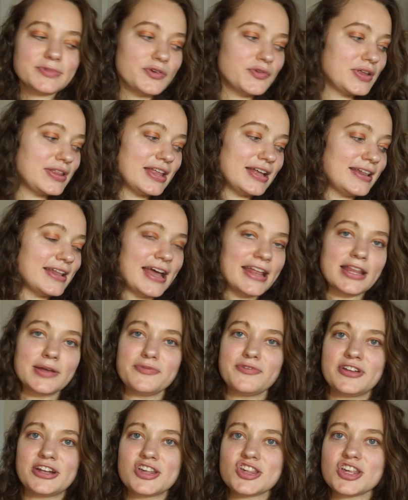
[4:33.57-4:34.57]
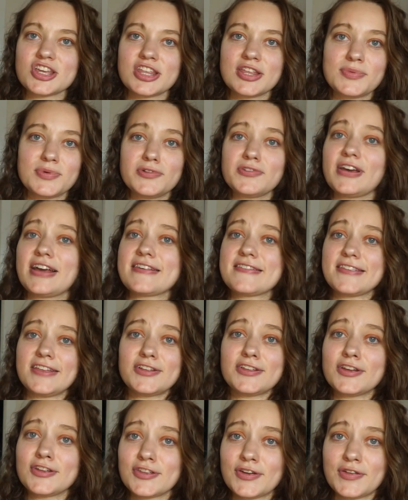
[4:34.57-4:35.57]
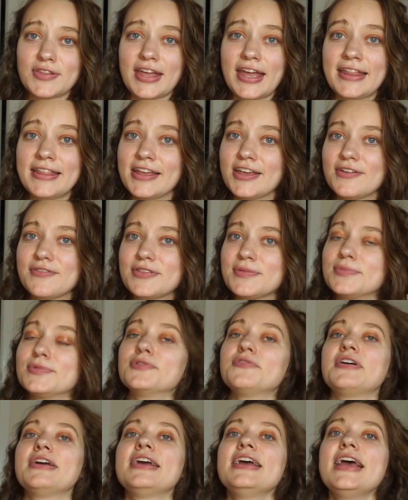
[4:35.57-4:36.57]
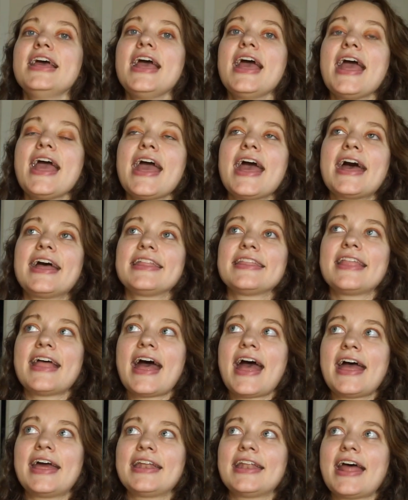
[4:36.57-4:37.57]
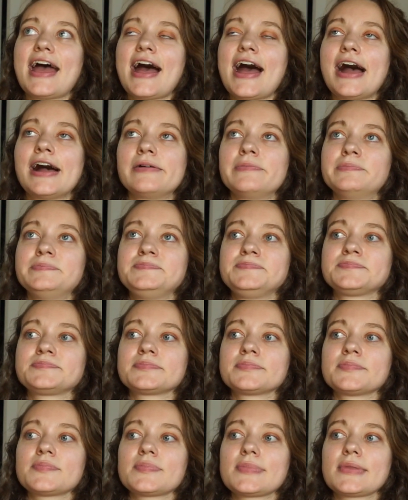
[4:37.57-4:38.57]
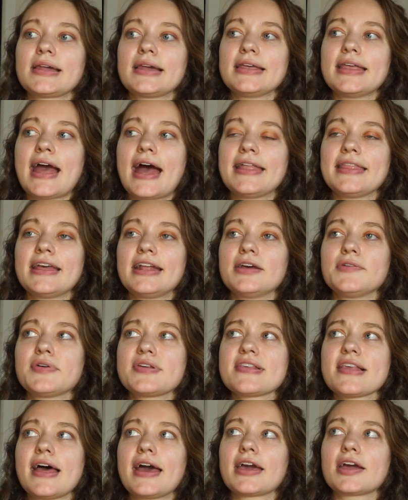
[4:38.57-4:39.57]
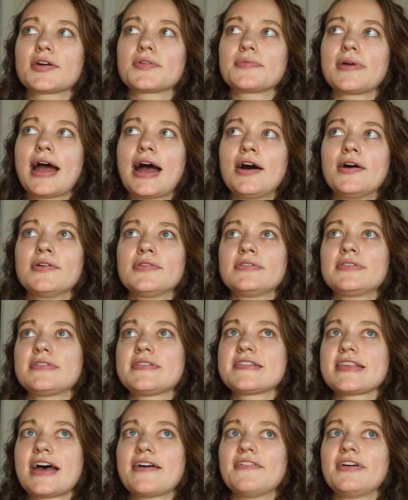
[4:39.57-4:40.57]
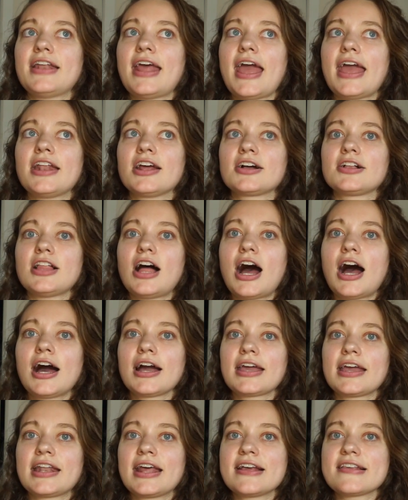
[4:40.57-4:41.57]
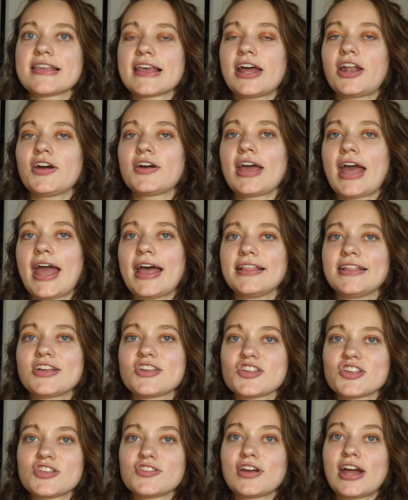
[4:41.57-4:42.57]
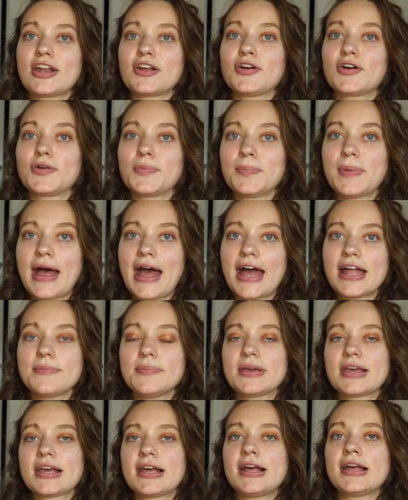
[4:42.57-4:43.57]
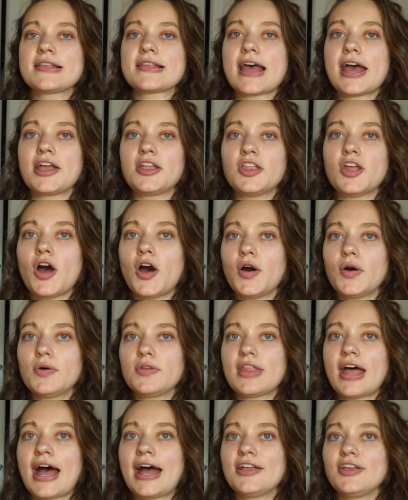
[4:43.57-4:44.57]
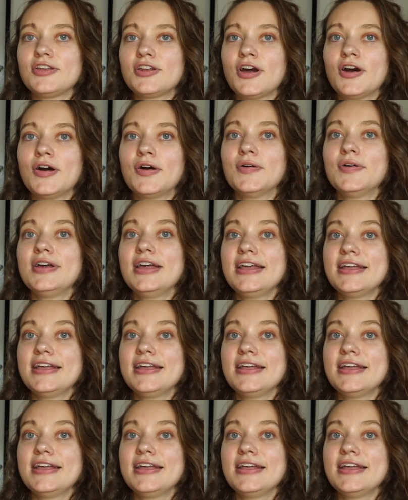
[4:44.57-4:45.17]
We didn't end up finishing the movie. I still don't know the ending of the movie. And then yeah, and then it was like around 7-8 o'clock, and I said, okay, let's just try to go to bed, because I know that, you know,